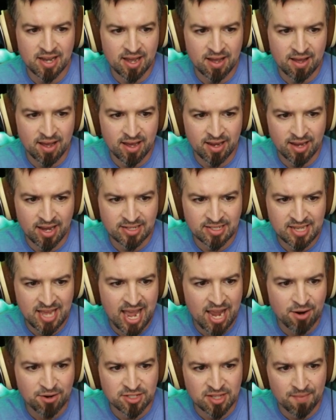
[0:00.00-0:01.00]
a, a
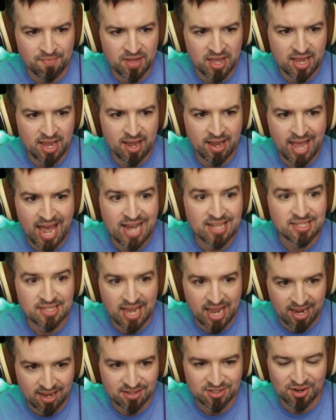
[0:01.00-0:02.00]
tank or something, a gas
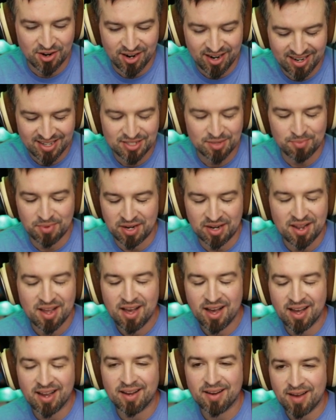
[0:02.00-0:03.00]
tank, sorry, I should break,
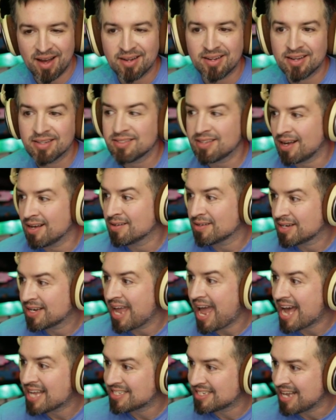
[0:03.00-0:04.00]
a, a, a
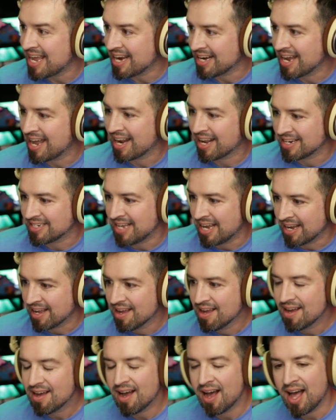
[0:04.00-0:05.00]
gas tank, not like a tank,
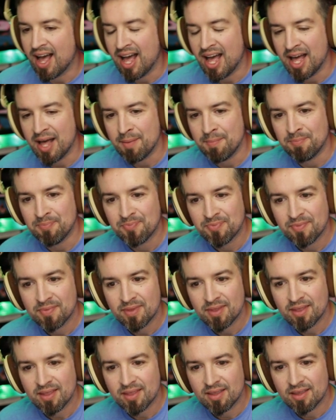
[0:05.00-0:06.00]
um,
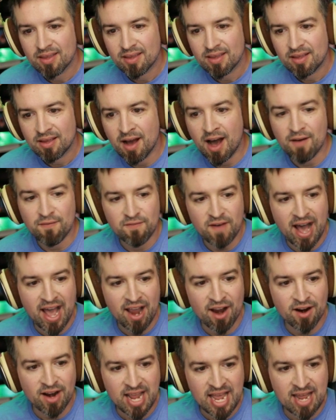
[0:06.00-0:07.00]
caught
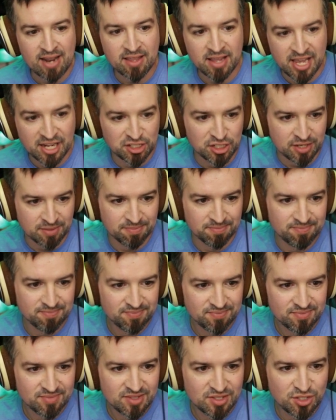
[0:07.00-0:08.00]
fire in the kitchen.
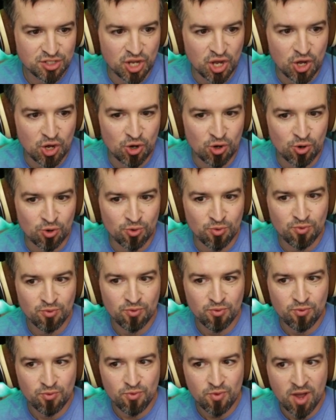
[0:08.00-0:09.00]
So
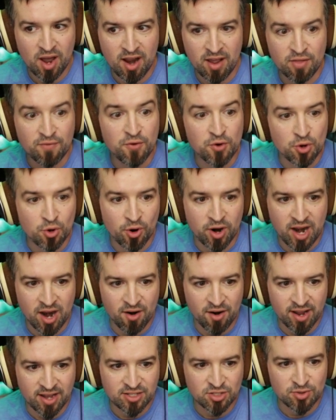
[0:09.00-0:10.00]
uh, the food court
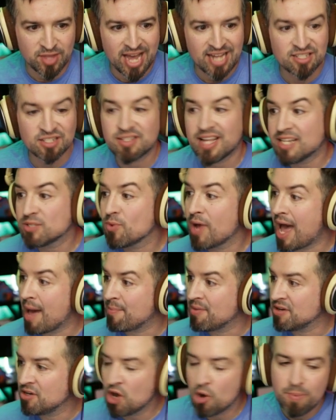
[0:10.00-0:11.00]
area. So that's, that's what
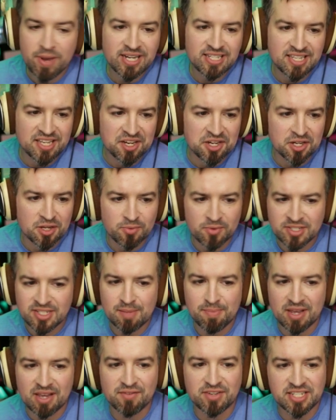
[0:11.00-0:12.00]
happened. No big deal. Wasn't
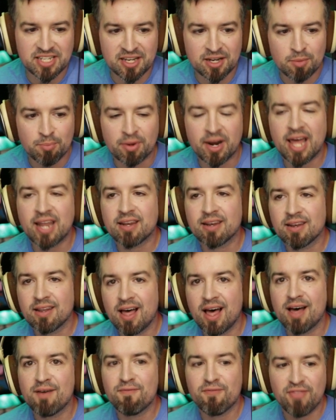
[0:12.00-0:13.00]
that big of a deal, but I
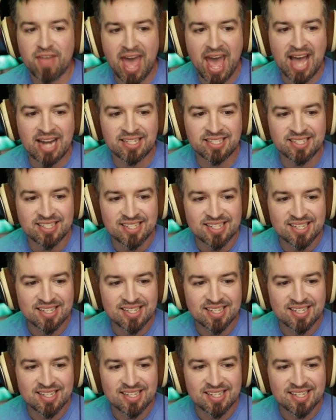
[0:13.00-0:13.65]
love that